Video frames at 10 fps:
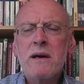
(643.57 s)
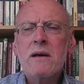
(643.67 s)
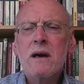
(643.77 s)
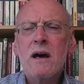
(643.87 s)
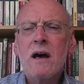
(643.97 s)

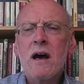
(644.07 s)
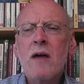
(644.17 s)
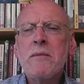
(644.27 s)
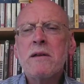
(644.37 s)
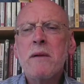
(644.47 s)
step back.
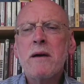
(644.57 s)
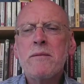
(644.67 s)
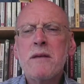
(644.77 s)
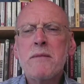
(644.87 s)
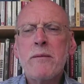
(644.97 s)
I
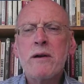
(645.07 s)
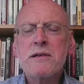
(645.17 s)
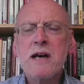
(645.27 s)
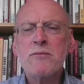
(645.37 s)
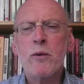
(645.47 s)
mean, there may
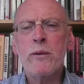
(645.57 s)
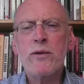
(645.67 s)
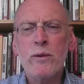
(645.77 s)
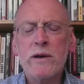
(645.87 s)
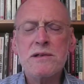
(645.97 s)
have been a time
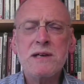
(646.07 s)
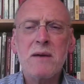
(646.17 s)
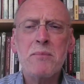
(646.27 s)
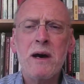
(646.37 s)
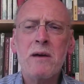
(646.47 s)
when we thought we
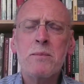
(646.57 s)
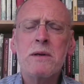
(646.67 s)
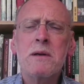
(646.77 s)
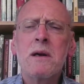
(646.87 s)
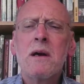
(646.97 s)
could step
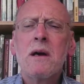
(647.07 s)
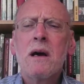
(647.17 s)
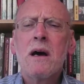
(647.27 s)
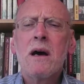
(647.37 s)
back, but